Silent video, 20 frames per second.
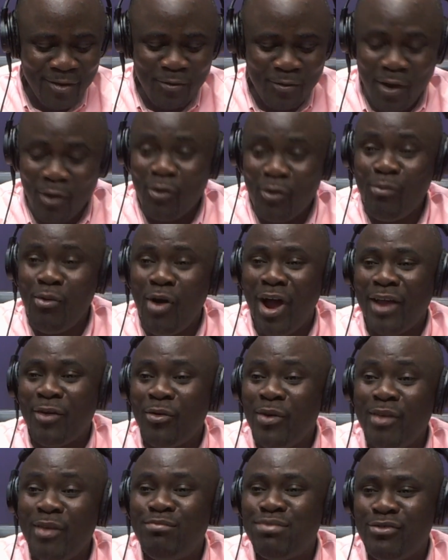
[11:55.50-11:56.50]
Kweku Boahen
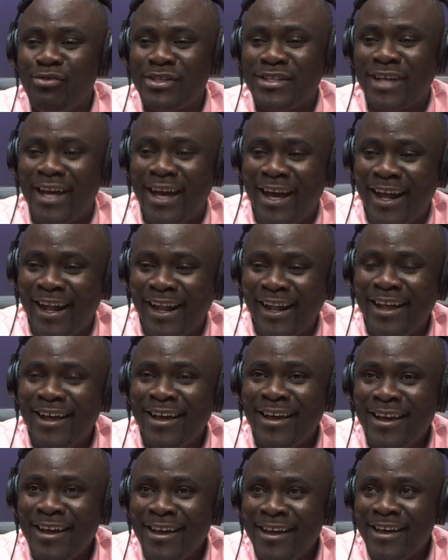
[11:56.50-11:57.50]
we brutal.
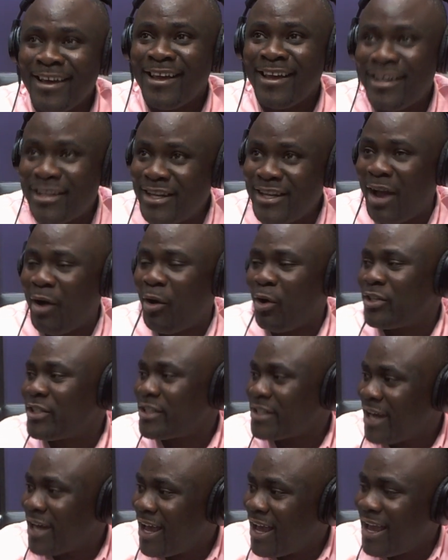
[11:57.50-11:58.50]
In na
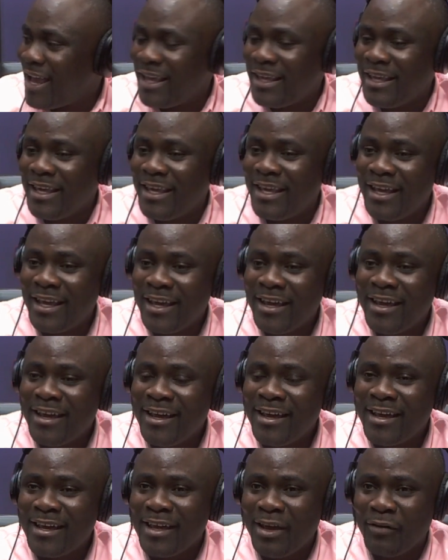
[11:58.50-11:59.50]
ochre
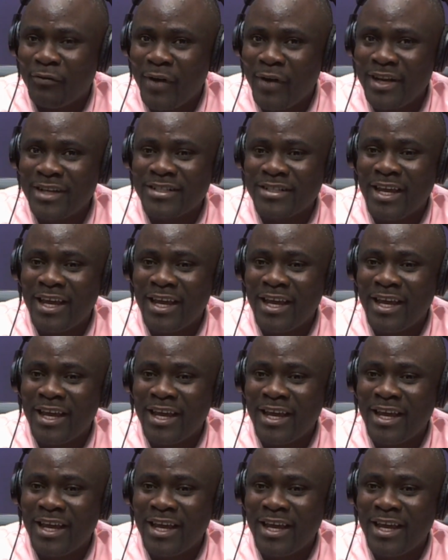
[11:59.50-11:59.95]
your friend is